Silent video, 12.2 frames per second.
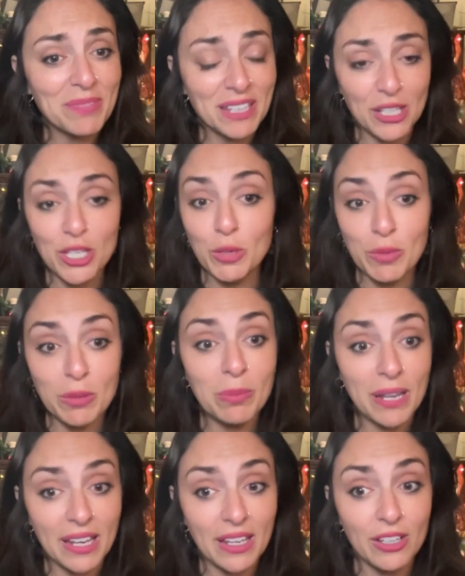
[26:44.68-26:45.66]
That a human
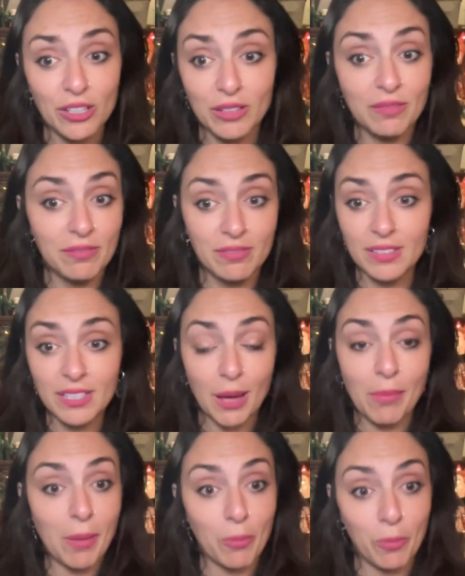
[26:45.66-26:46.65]
being could
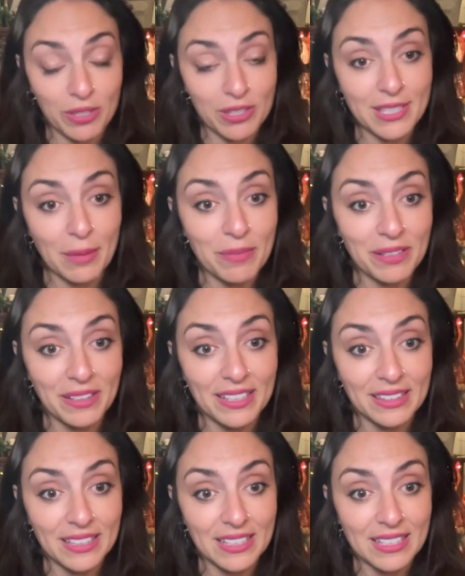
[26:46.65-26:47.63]
come up with something
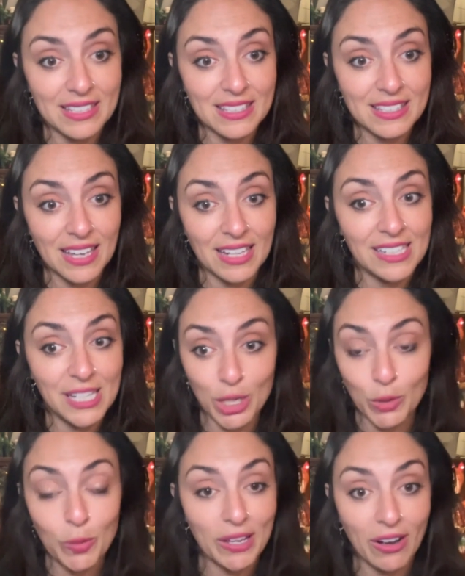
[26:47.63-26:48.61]
like this. And
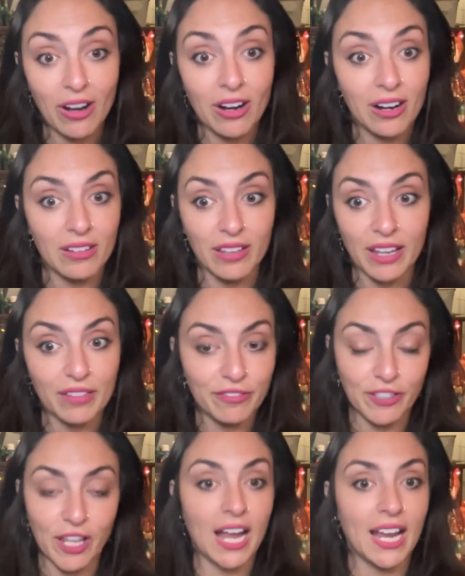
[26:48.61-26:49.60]
here we are like
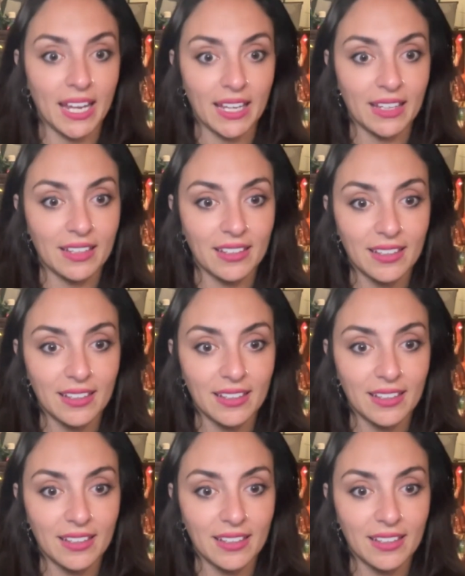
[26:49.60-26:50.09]
flying